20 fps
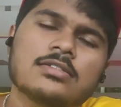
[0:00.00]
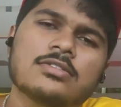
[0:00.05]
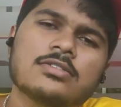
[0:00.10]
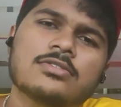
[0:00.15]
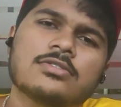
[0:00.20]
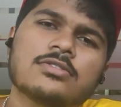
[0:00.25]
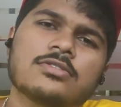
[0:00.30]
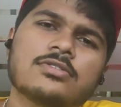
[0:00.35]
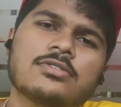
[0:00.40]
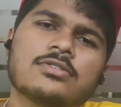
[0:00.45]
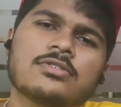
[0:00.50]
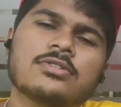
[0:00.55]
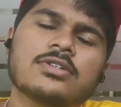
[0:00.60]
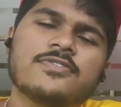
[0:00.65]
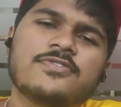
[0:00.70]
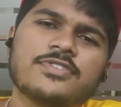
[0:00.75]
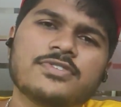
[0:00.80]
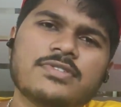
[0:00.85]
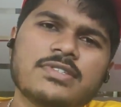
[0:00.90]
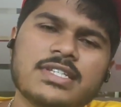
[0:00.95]
So
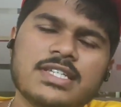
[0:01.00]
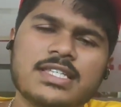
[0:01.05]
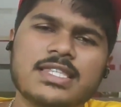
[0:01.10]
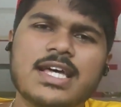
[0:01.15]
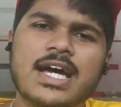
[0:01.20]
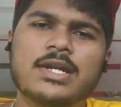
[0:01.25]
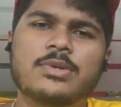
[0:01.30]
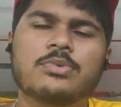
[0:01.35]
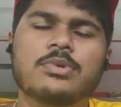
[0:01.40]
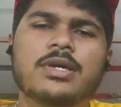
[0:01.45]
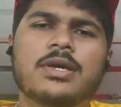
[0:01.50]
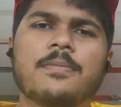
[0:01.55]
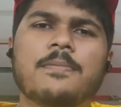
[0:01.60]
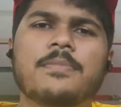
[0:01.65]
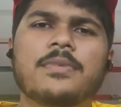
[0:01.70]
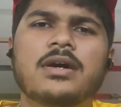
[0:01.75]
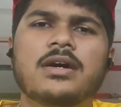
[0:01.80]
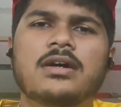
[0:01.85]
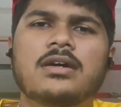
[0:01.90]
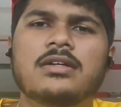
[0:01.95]
if you see that way,
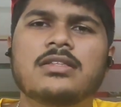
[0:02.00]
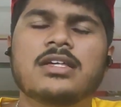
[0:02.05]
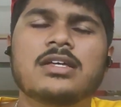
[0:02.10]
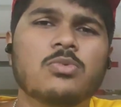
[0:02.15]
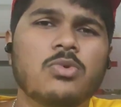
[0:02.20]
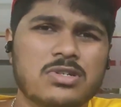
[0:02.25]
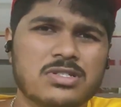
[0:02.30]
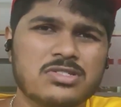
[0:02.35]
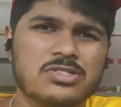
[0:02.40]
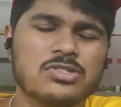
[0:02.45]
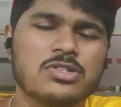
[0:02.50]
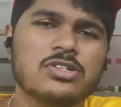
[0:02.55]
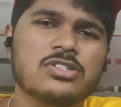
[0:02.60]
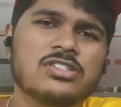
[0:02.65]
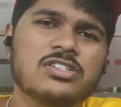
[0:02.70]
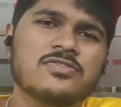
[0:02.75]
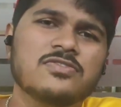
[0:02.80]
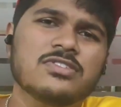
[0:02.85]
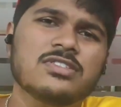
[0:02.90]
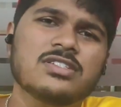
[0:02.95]
then what is the
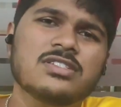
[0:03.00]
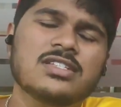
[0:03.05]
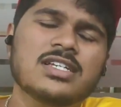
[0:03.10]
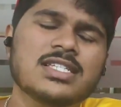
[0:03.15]
solution for this?